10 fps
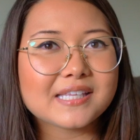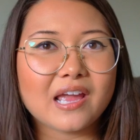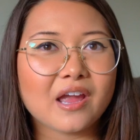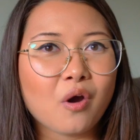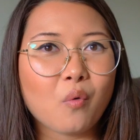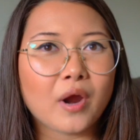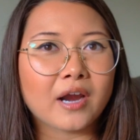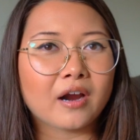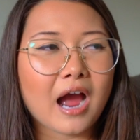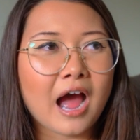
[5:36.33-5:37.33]
thing
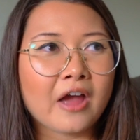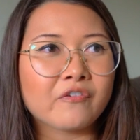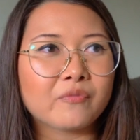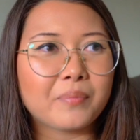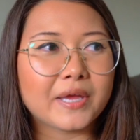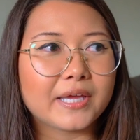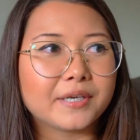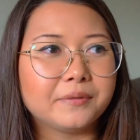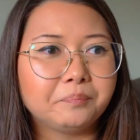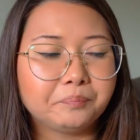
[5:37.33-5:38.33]
where I've
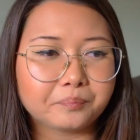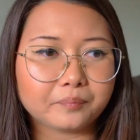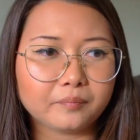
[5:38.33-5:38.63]
been